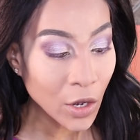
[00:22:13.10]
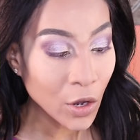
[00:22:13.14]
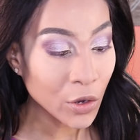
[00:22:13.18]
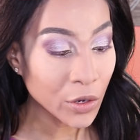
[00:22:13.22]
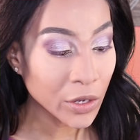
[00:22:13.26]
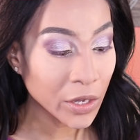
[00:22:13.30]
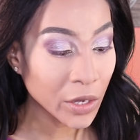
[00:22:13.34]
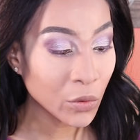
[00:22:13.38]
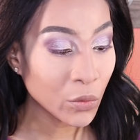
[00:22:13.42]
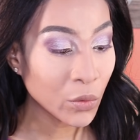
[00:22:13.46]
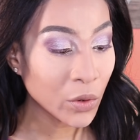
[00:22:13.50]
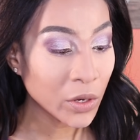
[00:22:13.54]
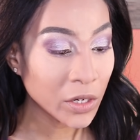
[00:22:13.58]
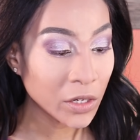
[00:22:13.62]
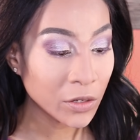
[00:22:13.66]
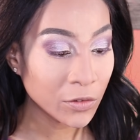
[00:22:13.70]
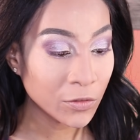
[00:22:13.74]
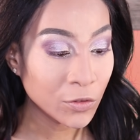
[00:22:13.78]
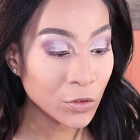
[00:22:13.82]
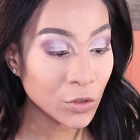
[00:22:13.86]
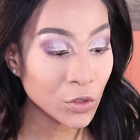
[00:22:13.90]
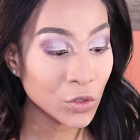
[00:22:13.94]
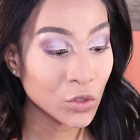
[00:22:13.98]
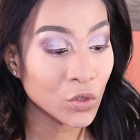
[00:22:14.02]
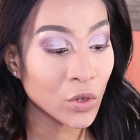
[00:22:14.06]
Okay,
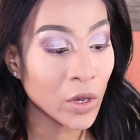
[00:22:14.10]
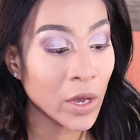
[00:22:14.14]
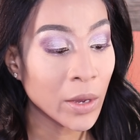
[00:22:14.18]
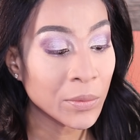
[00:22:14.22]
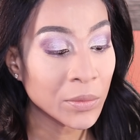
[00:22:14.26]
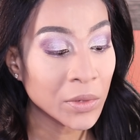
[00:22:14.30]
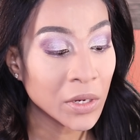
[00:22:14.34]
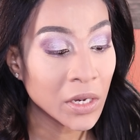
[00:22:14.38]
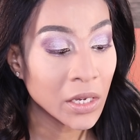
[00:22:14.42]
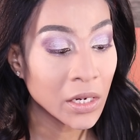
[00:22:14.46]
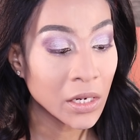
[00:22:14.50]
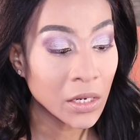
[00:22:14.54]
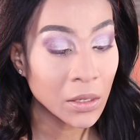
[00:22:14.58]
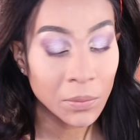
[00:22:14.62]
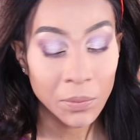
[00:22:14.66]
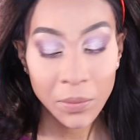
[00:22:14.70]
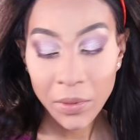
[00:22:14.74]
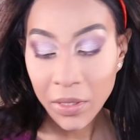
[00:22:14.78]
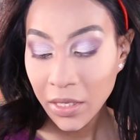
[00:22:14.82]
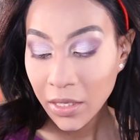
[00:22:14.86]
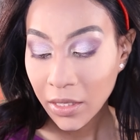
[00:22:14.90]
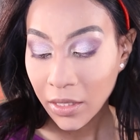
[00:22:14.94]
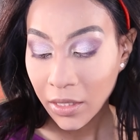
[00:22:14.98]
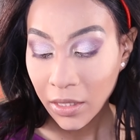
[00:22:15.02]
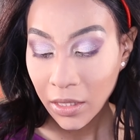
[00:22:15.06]
wonderful. So I'm gonna
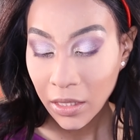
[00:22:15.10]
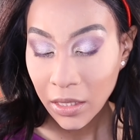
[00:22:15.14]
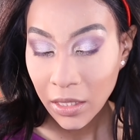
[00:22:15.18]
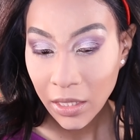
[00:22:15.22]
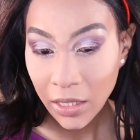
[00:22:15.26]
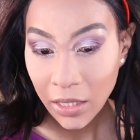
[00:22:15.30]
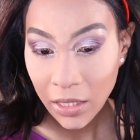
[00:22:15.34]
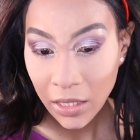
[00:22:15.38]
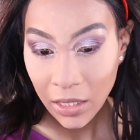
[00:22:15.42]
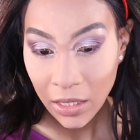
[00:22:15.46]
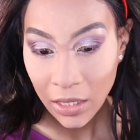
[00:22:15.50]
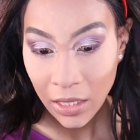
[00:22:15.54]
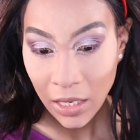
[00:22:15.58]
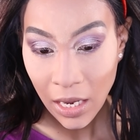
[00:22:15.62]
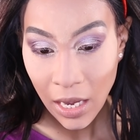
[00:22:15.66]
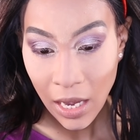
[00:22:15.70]
be cleaning